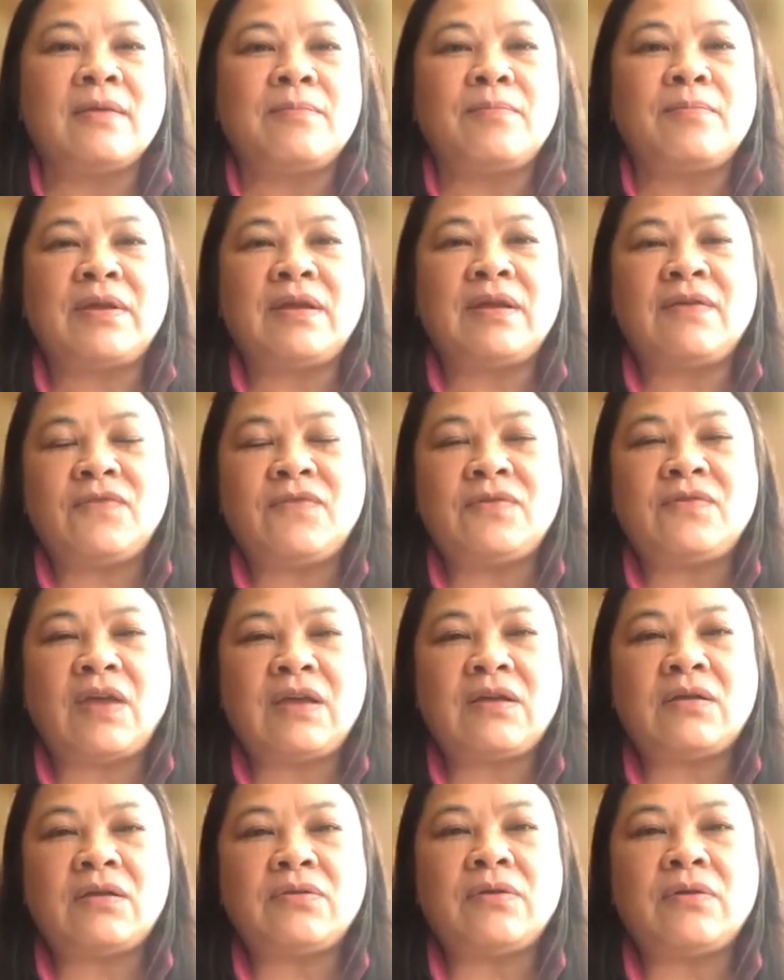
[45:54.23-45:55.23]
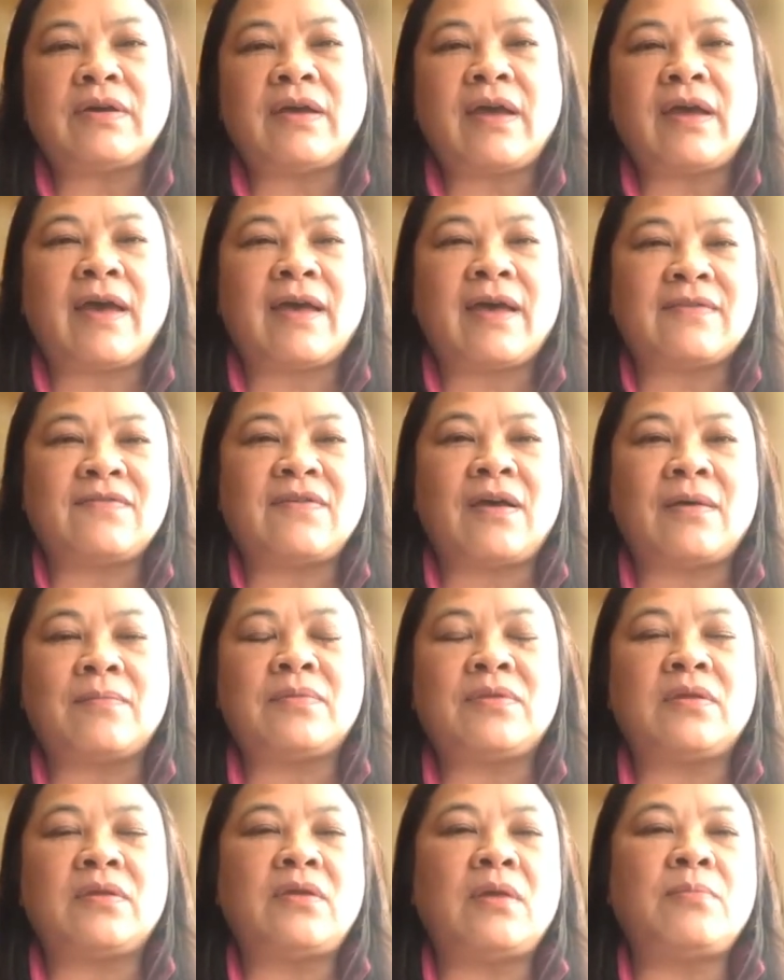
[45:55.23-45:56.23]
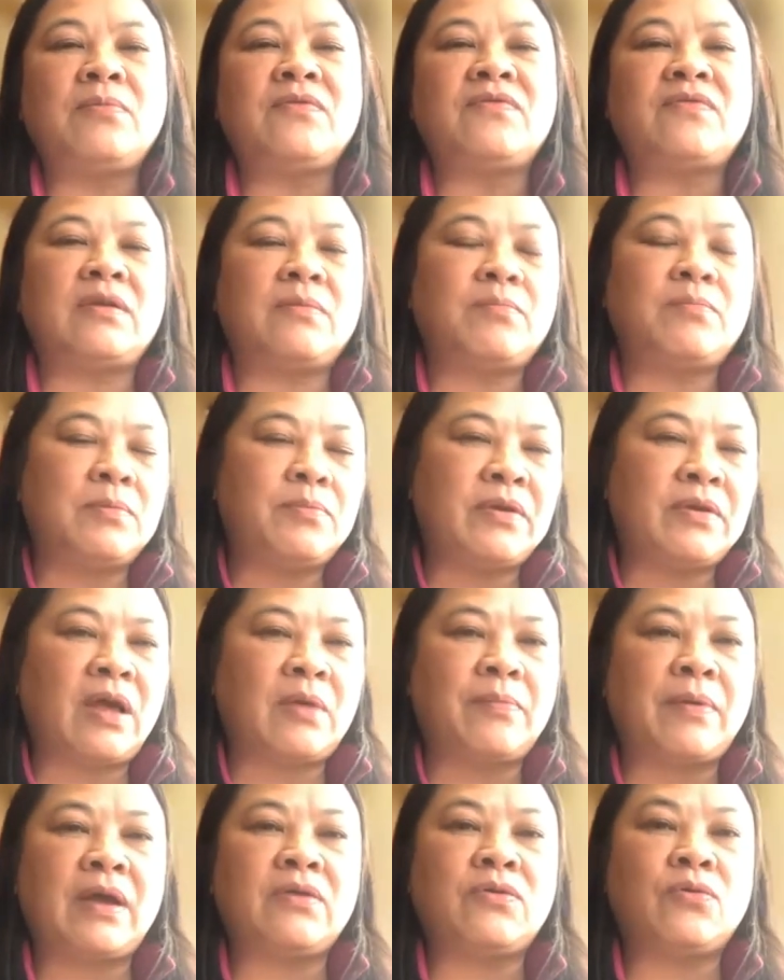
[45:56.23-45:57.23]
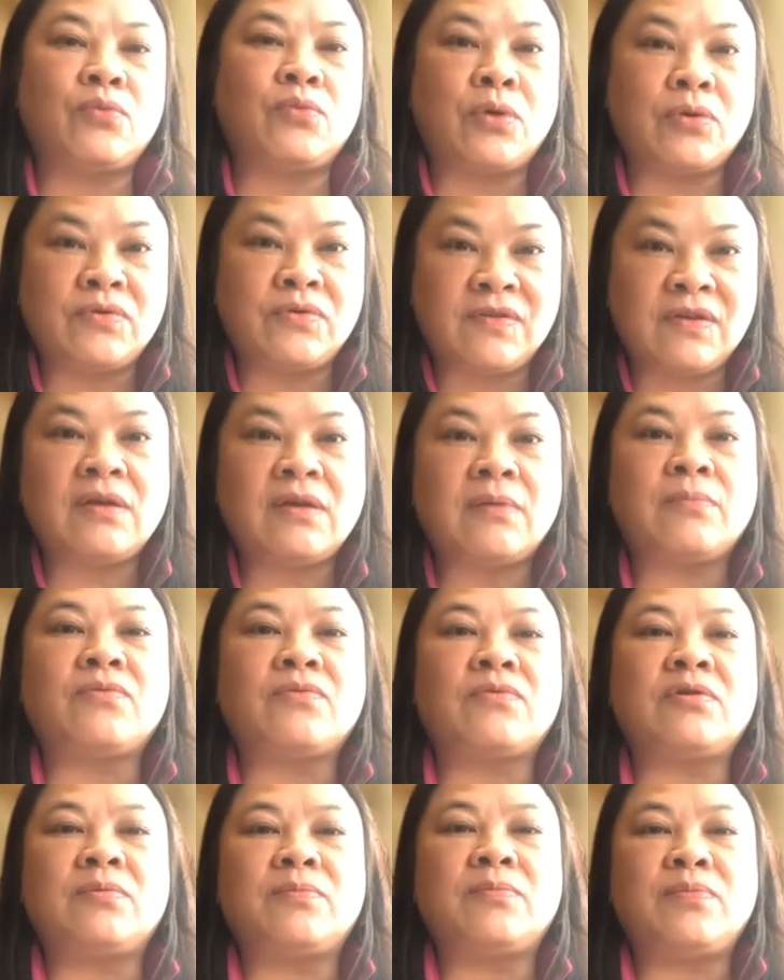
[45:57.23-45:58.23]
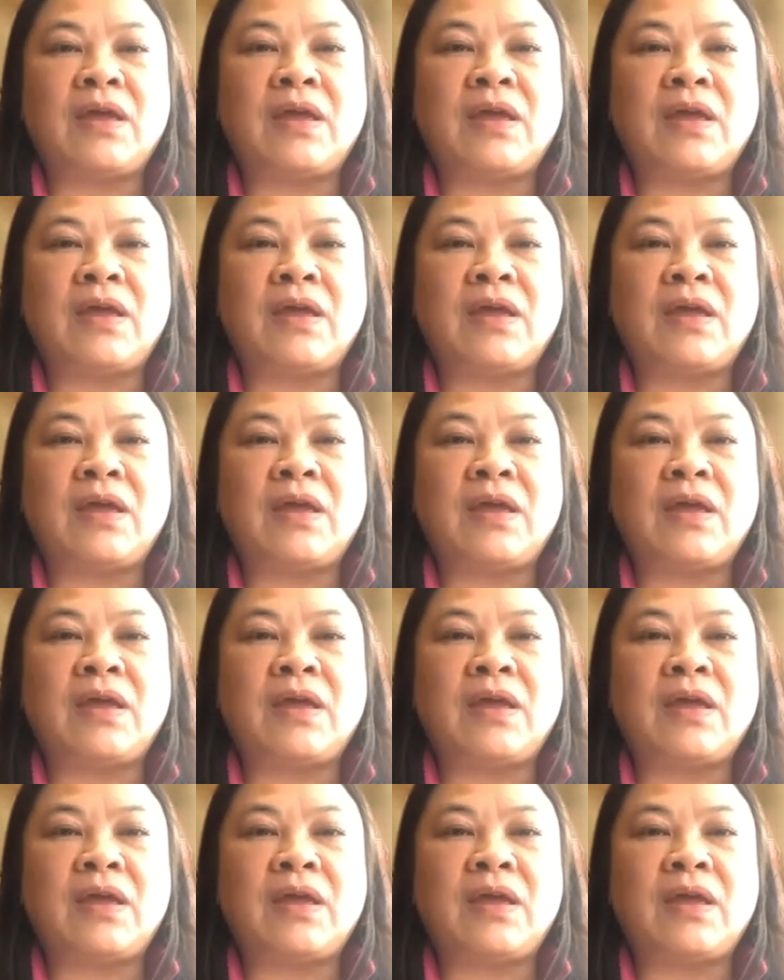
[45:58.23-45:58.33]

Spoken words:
But if you take a look at the numbers that have been put out by the Rhodium Group,